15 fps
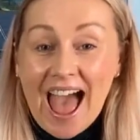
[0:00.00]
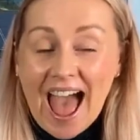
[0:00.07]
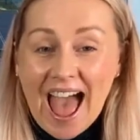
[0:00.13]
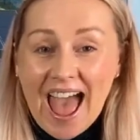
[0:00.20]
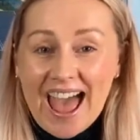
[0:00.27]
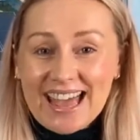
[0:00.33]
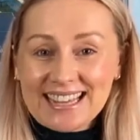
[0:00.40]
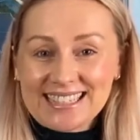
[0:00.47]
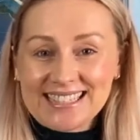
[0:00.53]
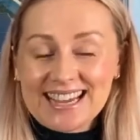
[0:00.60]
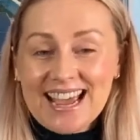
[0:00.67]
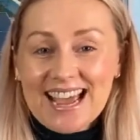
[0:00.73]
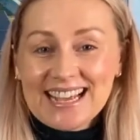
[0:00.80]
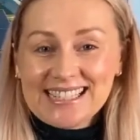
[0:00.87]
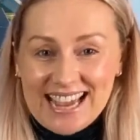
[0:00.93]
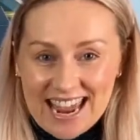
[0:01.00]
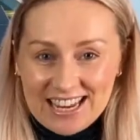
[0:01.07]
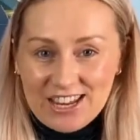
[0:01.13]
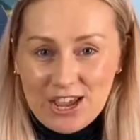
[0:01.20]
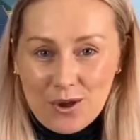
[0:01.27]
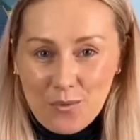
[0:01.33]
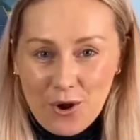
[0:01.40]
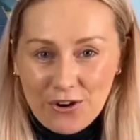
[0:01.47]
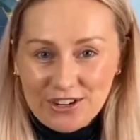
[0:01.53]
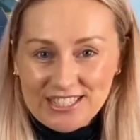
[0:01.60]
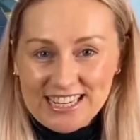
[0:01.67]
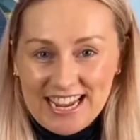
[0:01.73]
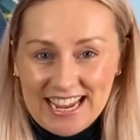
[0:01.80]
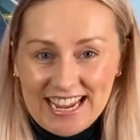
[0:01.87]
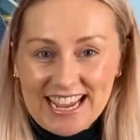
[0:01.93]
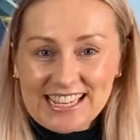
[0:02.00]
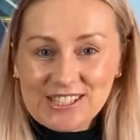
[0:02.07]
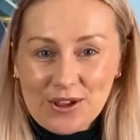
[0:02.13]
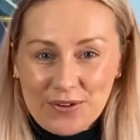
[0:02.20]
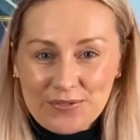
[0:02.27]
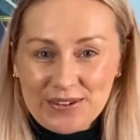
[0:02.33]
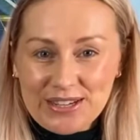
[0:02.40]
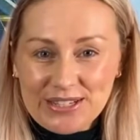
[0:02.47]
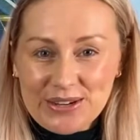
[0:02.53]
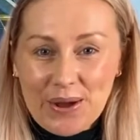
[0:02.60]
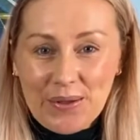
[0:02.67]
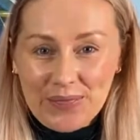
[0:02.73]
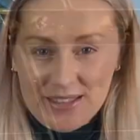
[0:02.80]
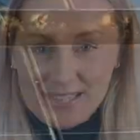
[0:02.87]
and a 10-year warranty is offered on